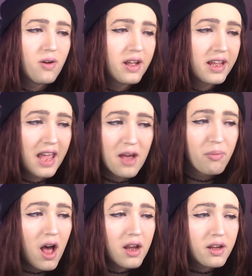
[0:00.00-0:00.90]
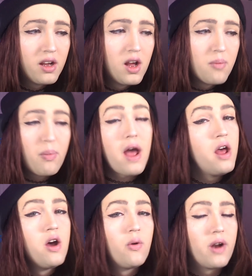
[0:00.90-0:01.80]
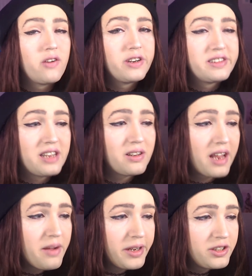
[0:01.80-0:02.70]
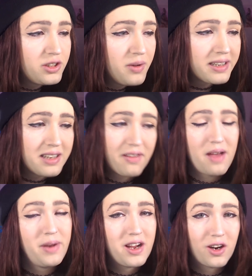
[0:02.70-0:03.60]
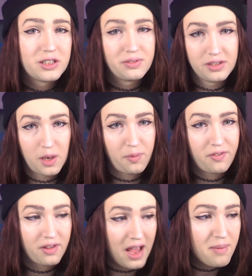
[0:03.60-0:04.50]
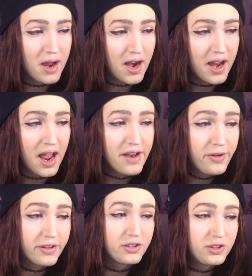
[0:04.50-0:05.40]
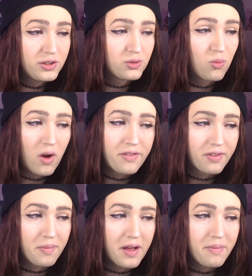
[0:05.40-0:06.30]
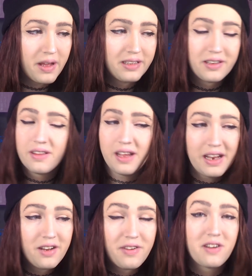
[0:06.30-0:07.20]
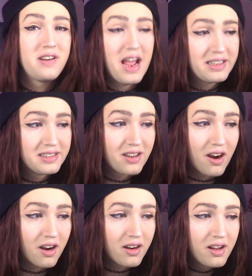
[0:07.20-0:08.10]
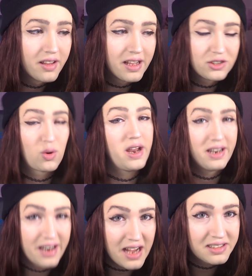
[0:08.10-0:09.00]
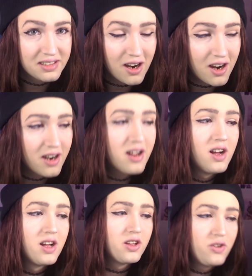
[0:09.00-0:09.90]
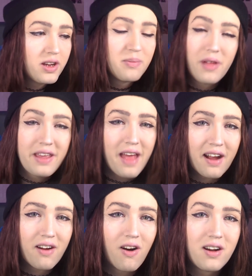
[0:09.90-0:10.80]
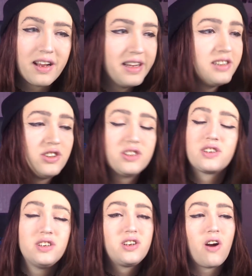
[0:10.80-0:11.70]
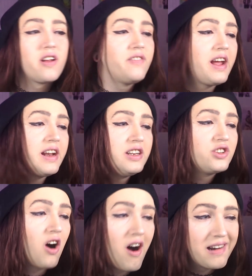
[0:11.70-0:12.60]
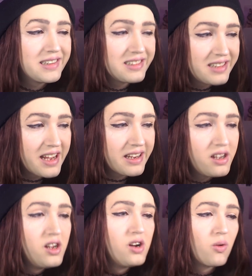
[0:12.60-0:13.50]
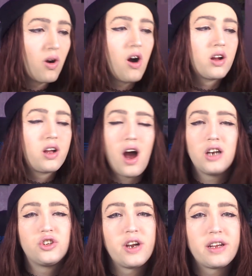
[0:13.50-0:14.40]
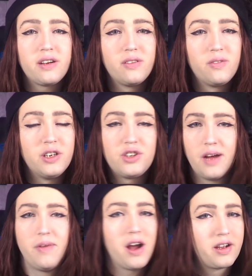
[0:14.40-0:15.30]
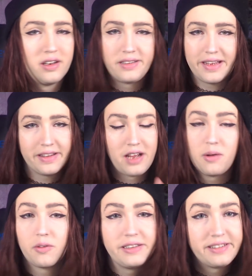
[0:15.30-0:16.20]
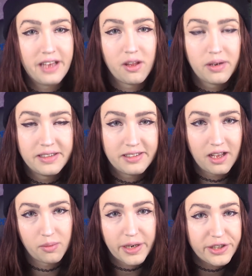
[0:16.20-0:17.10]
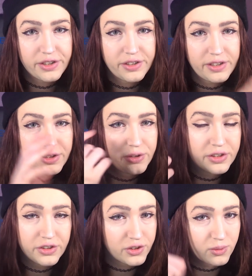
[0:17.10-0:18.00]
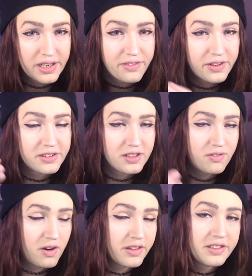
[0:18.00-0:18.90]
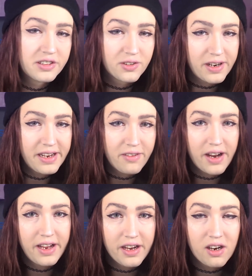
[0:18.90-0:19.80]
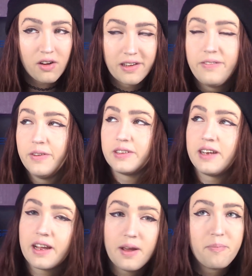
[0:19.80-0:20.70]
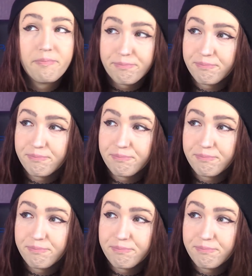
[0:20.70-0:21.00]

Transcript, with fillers: It can't block, but whenever it's dealt damage, you exile that many cards from the top of your library, and you can choose one from them. Until the end of your next turn, that's right, next turn, you can play that card. It's just good card advantage on a stick. We're on Godric, which I'm not going to take the time to read its celebration to you. You can just read it for yourself on the screen right here. I'll give you a second.